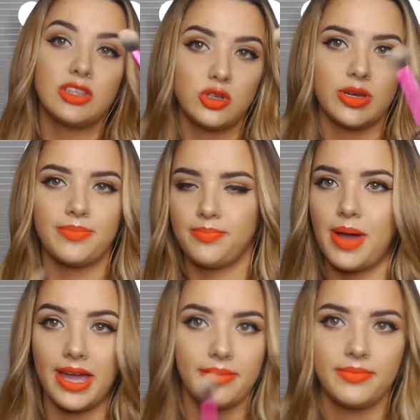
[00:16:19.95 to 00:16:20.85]
Do it,
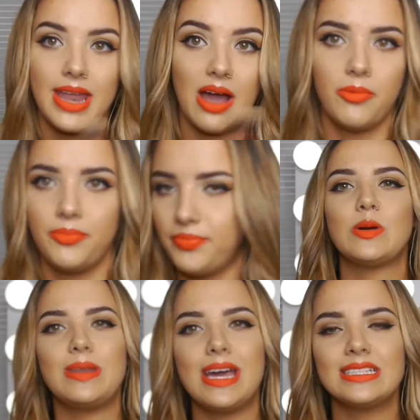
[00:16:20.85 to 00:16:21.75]
buy it now.
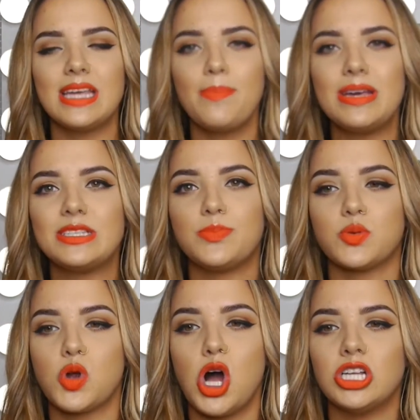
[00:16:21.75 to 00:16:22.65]
So next up is
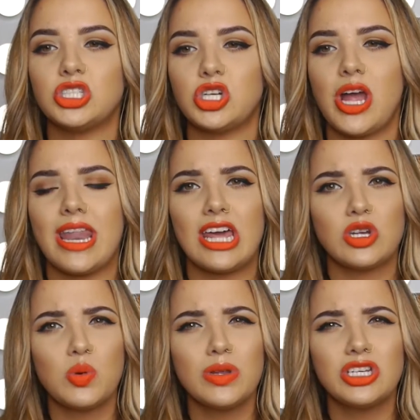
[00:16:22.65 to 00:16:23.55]
bronzer, and I
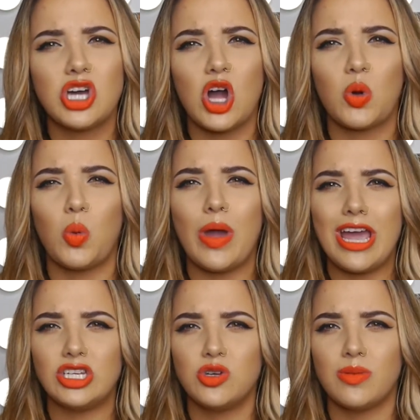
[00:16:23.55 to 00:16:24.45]
don't want to talk
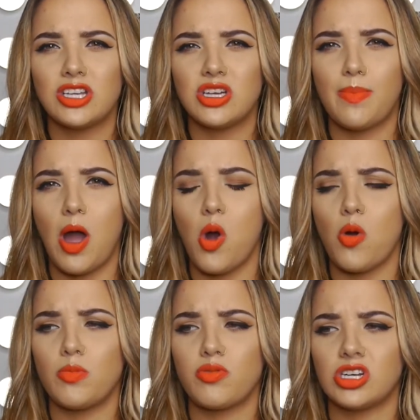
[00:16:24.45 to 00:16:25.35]
way too much
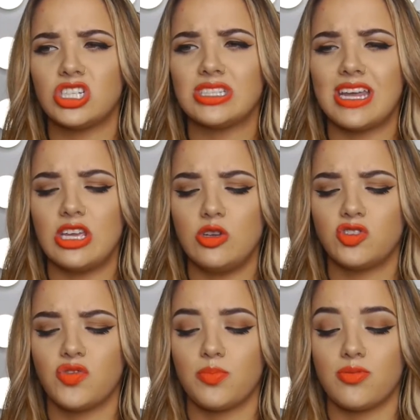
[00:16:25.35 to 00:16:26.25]
about brushes that I
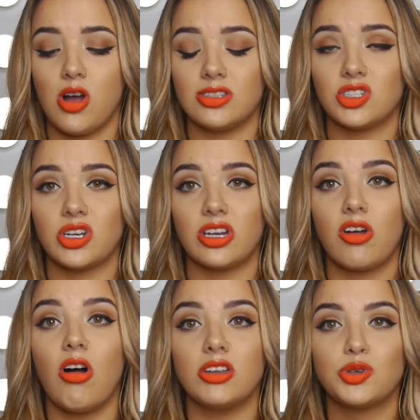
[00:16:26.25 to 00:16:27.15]
use for bronzer and
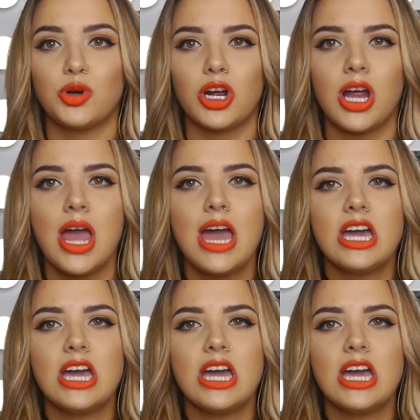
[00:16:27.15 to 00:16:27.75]
contour,